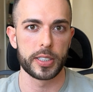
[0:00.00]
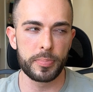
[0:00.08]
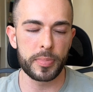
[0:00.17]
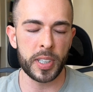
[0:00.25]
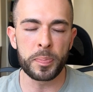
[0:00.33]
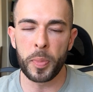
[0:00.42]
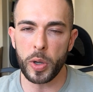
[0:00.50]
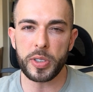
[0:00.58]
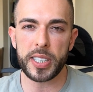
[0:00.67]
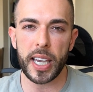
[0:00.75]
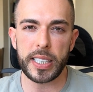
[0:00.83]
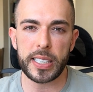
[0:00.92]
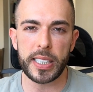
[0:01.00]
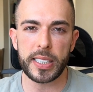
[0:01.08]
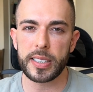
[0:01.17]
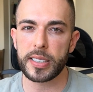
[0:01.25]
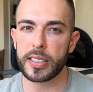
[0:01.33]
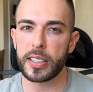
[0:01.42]
In most
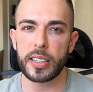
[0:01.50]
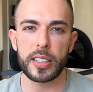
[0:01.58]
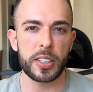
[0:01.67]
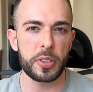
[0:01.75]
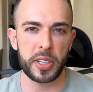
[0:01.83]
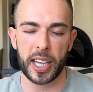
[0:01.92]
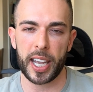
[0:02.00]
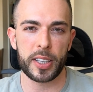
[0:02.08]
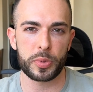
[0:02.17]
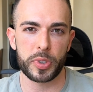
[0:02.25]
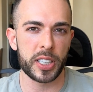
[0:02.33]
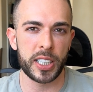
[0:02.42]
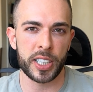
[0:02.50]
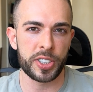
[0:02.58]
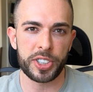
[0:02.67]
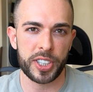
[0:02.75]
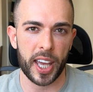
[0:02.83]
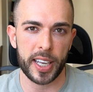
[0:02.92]
cases, you can't really
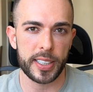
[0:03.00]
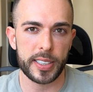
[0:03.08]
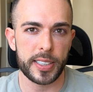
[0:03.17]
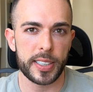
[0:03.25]
understand it.